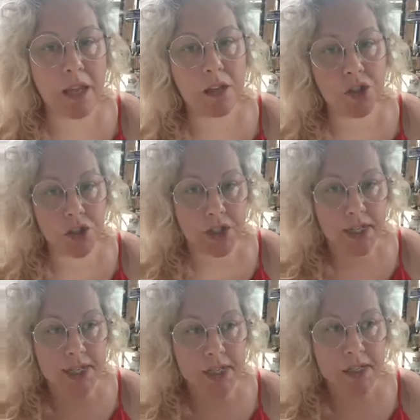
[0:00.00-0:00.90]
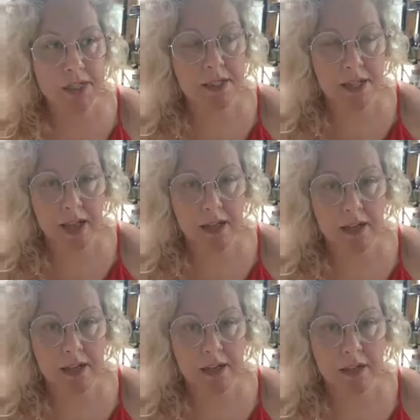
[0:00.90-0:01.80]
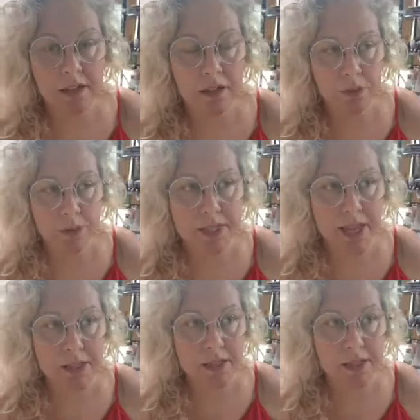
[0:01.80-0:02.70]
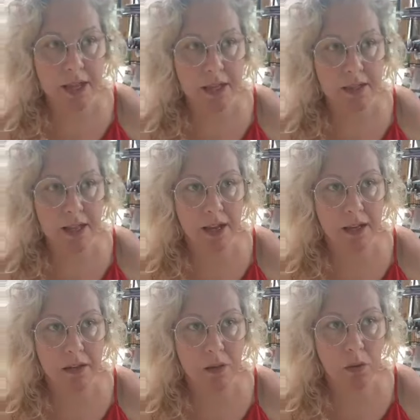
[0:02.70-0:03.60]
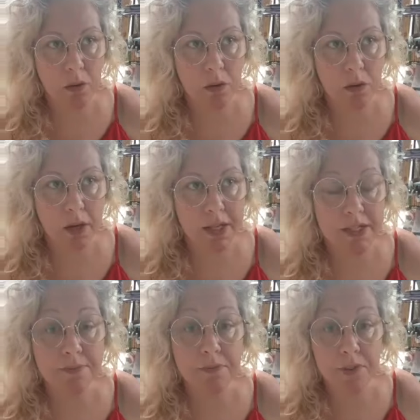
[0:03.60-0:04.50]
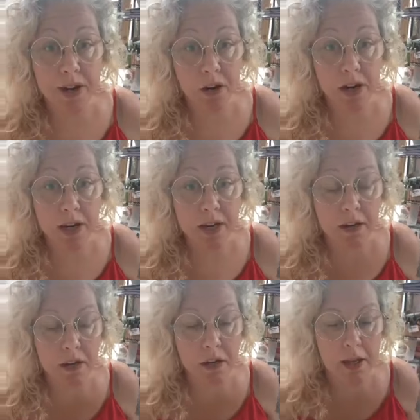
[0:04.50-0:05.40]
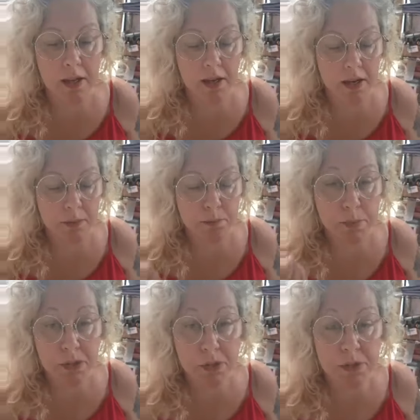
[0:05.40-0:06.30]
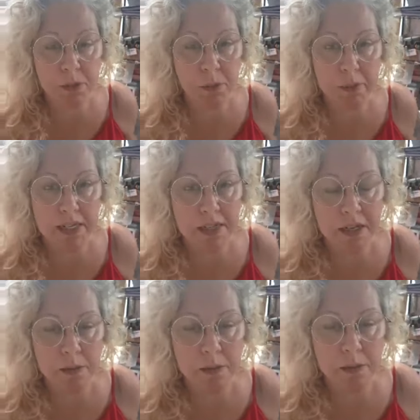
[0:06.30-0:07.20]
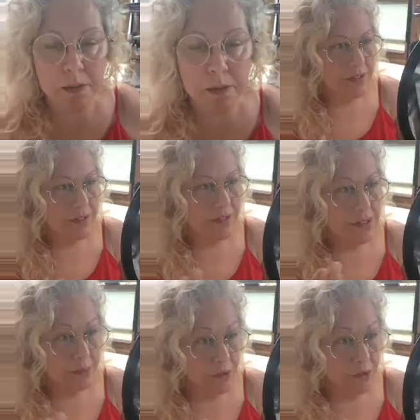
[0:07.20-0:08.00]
she said, Louise Hayes said, that it builds momentum. Some